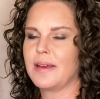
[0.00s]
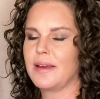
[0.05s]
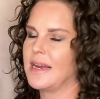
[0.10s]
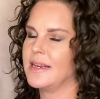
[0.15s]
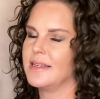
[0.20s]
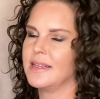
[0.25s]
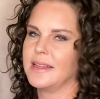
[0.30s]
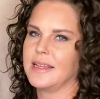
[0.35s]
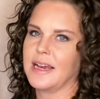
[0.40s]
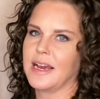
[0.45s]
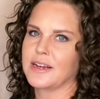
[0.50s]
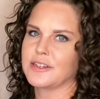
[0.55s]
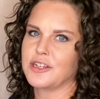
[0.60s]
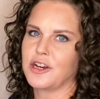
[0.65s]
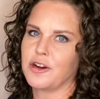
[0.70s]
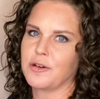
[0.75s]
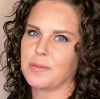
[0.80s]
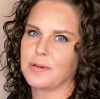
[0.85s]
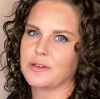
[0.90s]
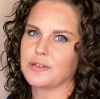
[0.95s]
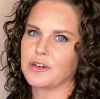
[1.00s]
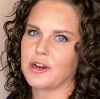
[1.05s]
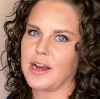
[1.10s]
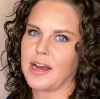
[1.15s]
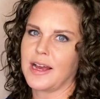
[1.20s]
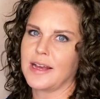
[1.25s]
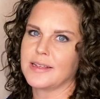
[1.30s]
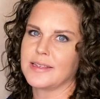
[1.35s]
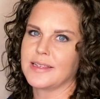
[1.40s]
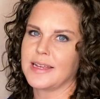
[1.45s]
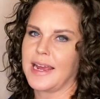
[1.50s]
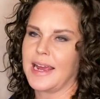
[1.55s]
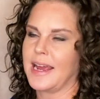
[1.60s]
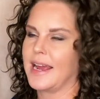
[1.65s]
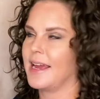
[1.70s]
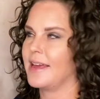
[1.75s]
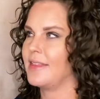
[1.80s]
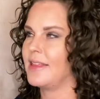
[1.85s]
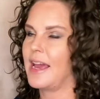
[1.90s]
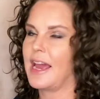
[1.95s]
I did the October dress
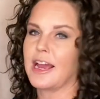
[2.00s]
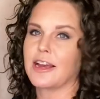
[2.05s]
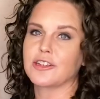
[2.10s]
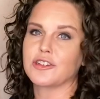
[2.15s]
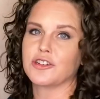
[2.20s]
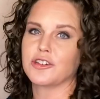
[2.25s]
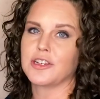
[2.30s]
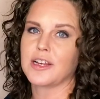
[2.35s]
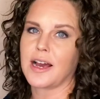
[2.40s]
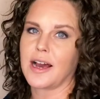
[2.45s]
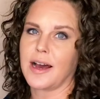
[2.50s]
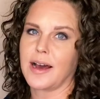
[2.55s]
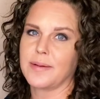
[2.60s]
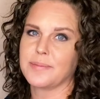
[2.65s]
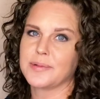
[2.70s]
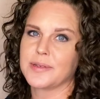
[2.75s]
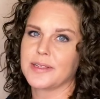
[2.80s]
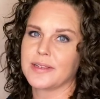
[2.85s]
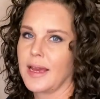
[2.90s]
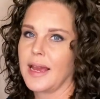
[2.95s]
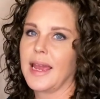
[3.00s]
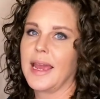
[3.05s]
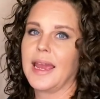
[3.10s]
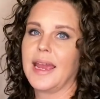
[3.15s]
and the extra tops,